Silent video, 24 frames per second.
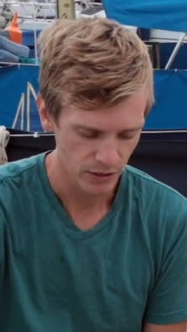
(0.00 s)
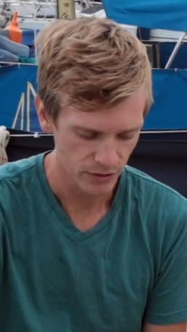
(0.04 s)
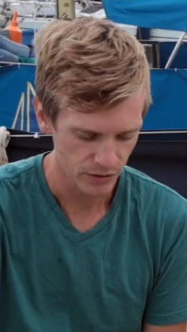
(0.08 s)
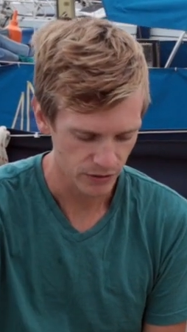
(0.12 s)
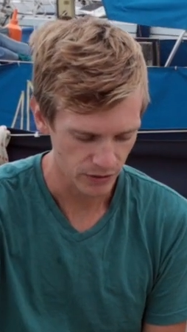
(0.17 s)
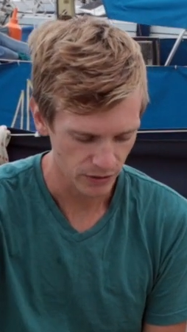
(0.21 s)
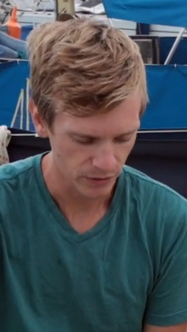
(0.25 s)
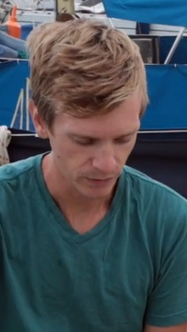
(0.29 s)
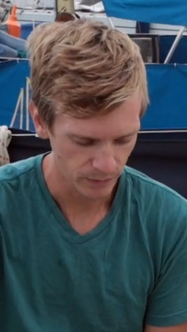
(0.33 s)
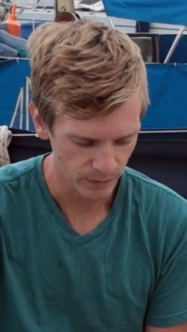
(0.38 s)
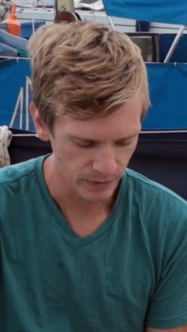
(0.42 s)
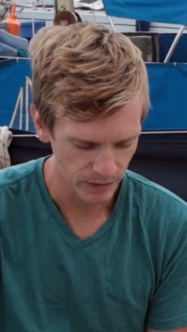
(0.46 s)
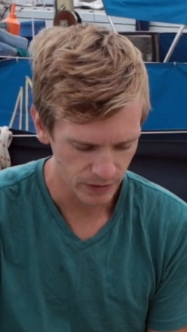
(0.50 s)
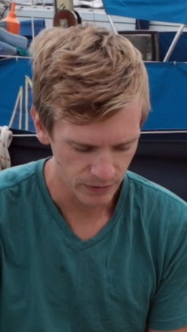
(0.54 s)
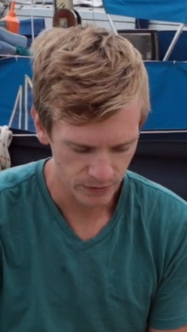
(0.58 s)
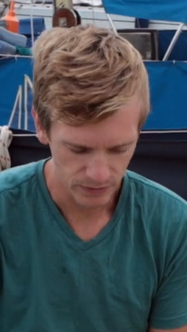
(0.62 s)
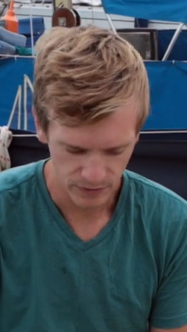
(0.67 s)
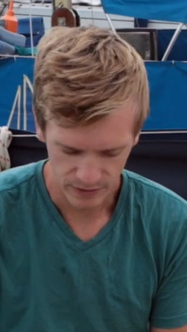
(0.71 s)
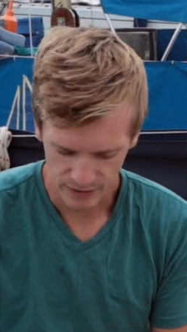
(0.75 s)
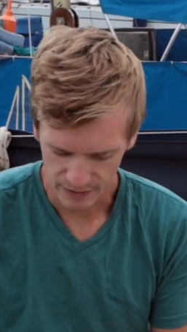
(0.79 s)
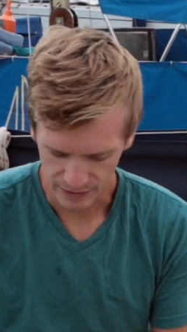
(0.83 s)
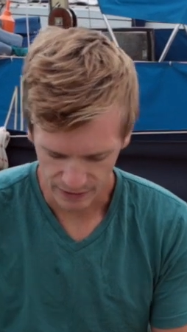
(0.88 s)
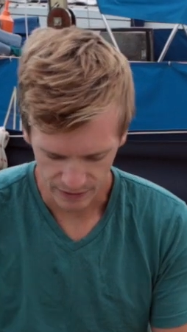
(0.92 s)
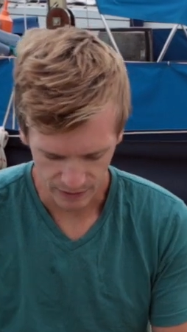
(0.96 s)
So we
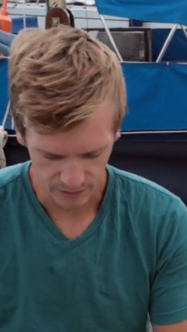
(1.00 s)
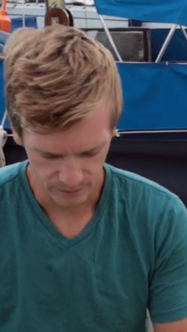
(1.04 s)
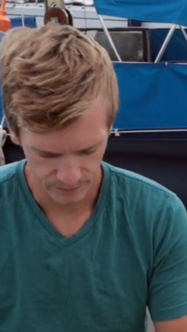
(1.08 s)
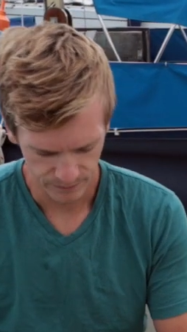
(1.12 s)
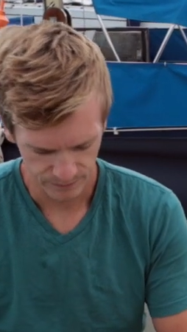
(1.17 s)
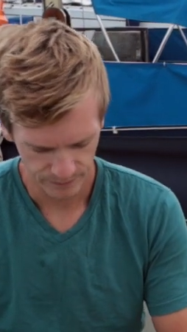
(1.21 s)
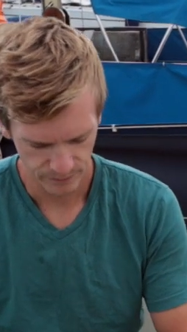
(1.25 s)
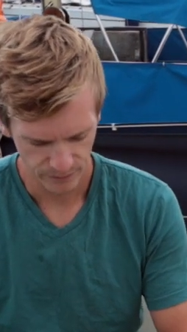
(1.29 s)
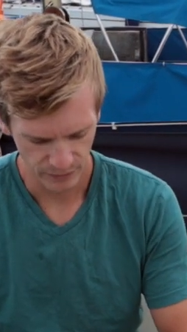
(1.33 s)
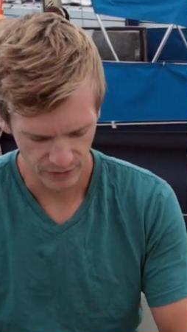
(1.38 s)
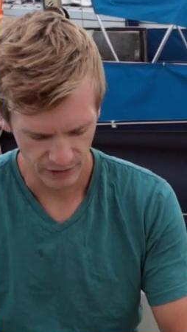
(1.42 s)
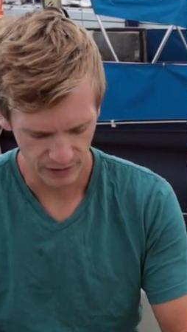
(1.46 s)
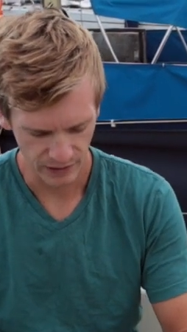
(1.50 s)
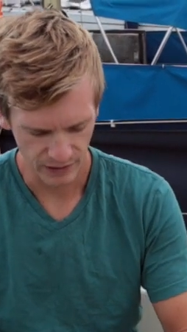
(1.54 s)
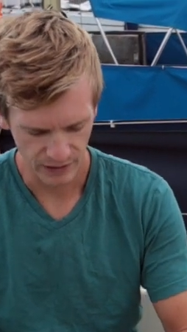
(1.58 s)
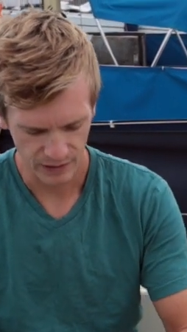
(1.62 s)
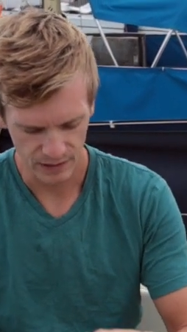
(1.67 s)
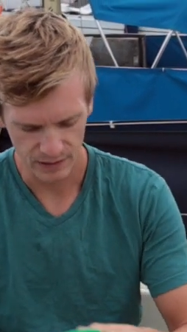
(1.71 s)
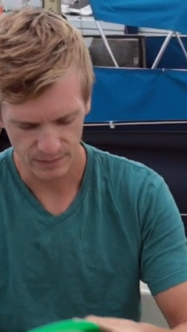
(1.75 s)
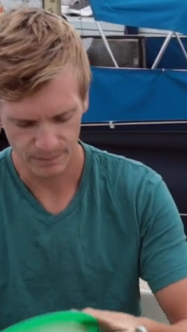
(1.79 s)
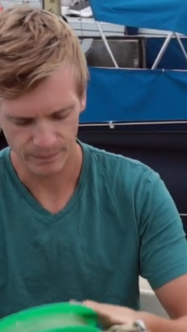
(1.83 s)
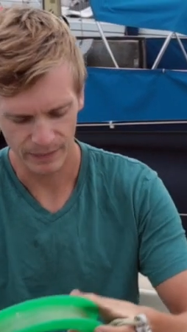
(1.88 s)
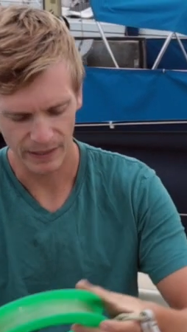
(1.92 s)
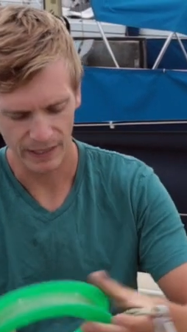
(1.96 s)
use that, but then
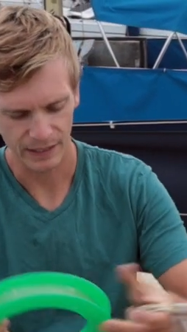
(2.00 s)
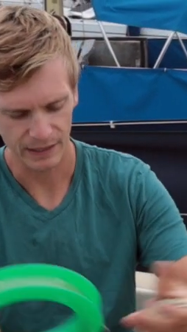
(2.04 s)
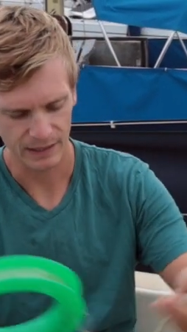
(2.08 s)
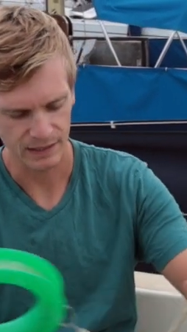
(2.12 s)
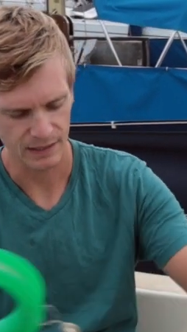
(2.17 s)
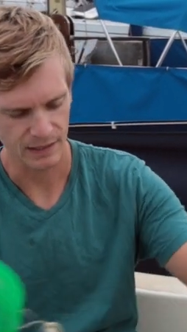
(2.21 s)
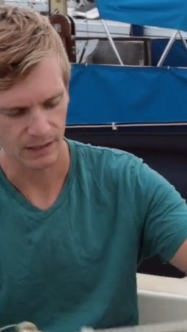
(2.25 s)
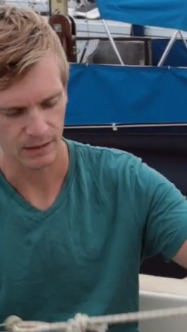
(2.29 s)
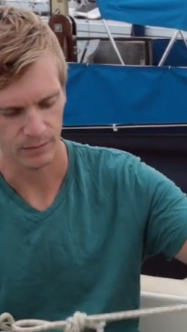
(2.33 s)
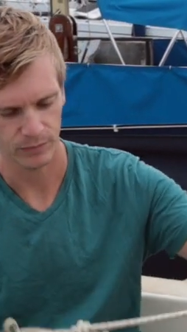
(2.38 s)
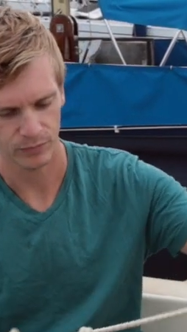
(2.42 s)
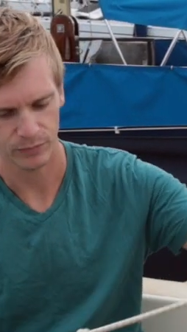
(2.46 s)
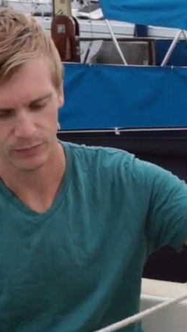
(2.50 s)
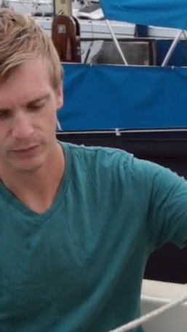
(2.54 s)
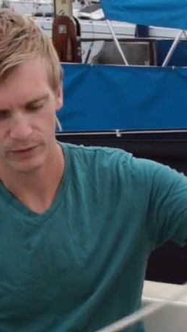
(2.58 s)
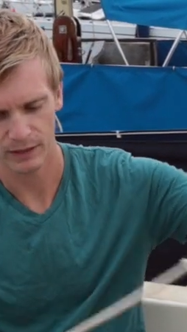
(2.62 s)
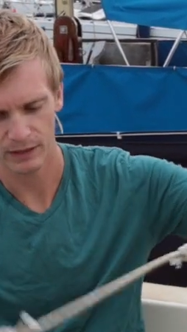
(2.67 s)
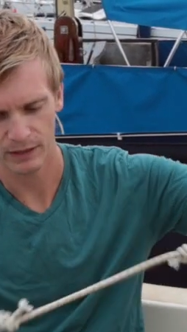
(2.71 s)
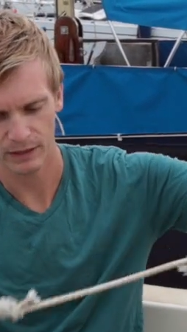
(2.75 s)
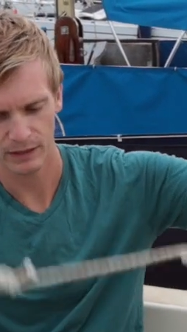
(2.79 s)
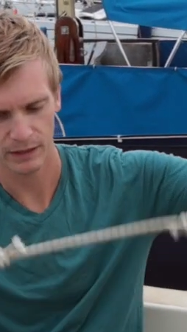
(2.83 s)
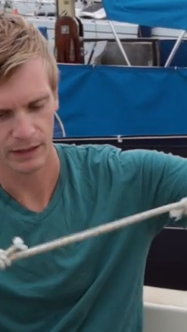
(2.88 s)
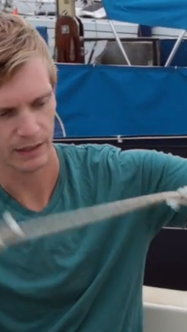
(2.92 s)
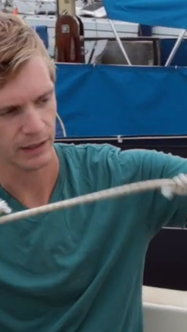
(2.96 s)
it's backed up
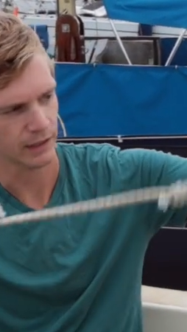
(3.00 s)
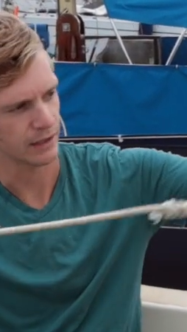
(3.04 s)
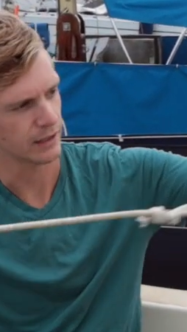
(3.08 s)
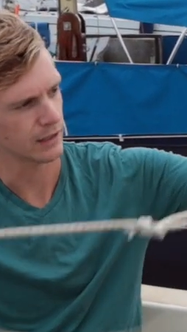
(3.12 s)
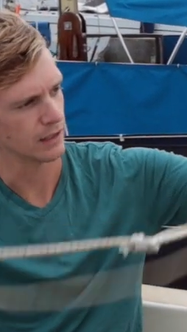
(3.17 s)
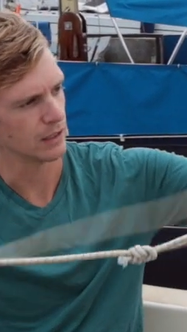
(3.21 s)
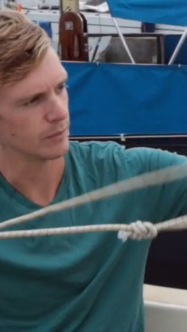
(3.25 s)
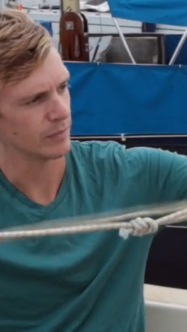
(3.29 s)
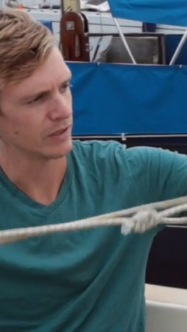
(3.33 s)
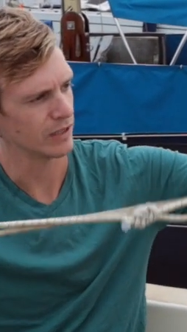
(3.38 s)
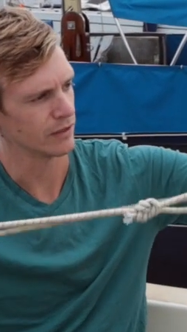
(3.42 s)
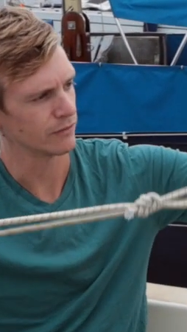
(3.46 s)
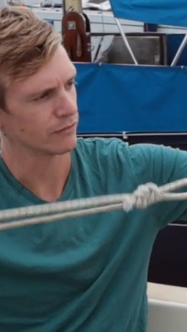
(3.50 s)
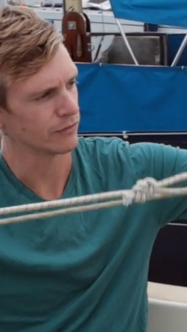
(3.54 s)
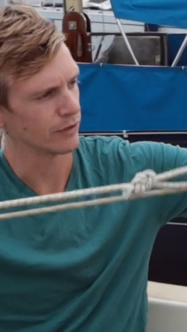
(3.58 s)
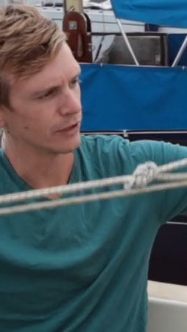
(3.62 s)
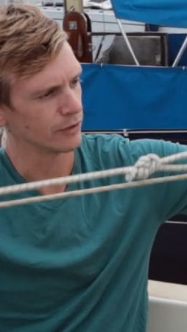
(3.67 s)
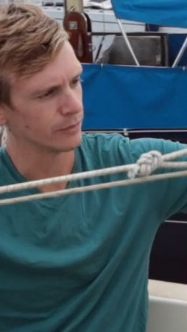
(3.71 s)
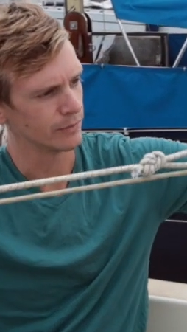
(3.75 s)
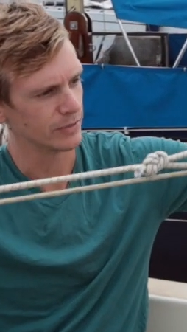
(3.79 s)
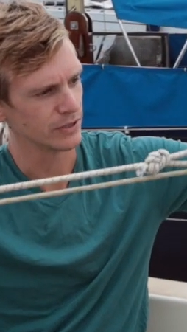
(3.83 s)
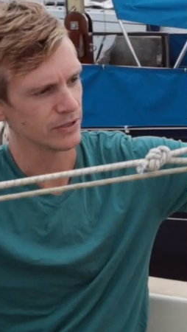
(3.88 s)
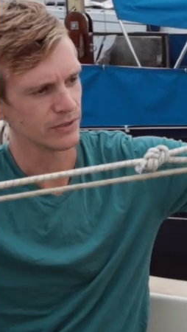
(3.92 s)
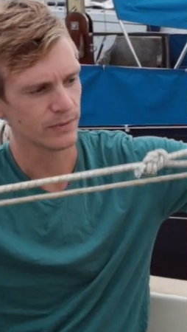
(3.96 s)
with like a bit of
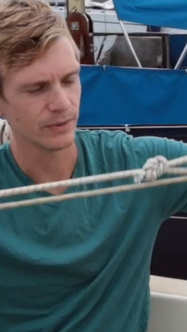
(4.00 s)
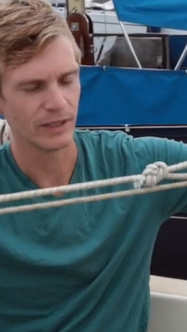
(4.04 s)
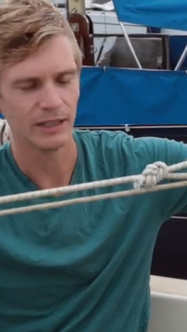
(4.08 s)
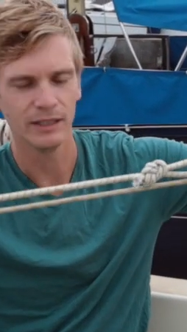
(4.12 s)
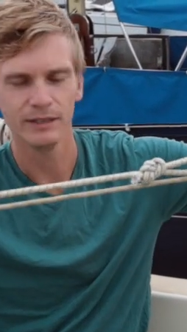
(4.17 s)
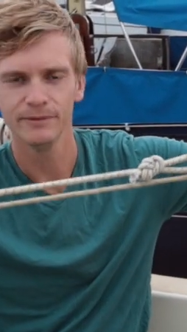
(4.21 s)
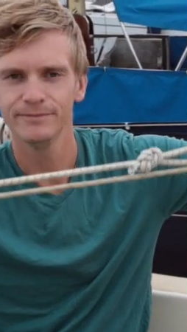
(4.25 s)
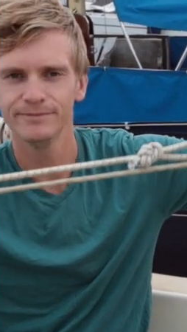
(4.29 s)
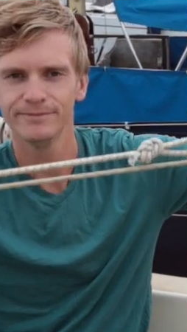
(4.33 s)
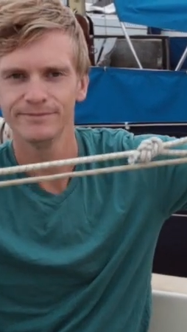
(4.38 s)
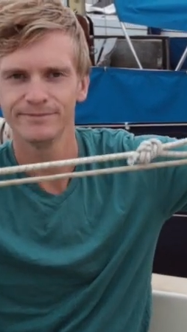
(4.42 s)
rope as well.